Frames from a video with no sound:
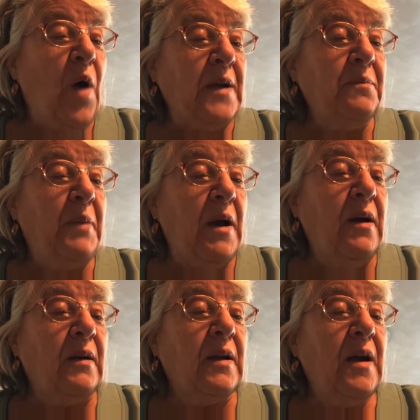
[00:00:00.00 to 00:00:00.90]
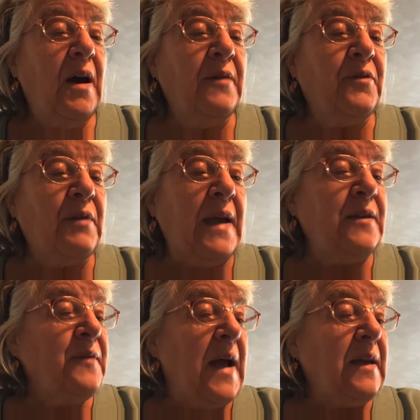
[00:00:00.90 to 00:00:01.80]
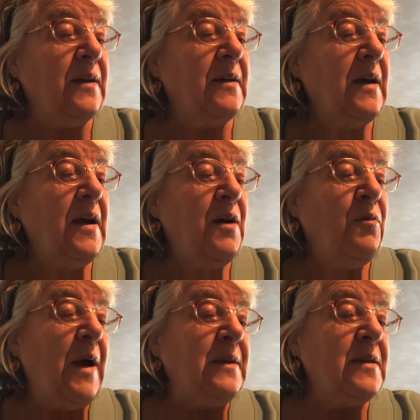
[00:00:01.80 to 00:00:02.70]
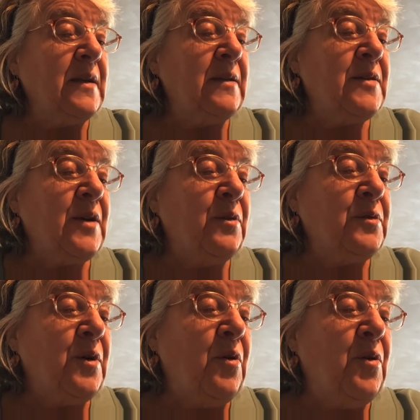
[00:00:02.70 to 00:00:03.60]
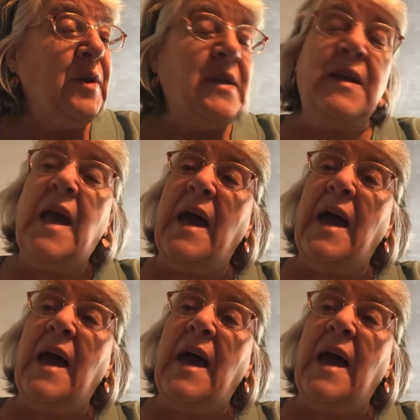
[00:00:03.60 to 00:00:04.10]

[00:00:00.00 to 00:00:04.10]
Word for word: one pearl of great value went and sold all that he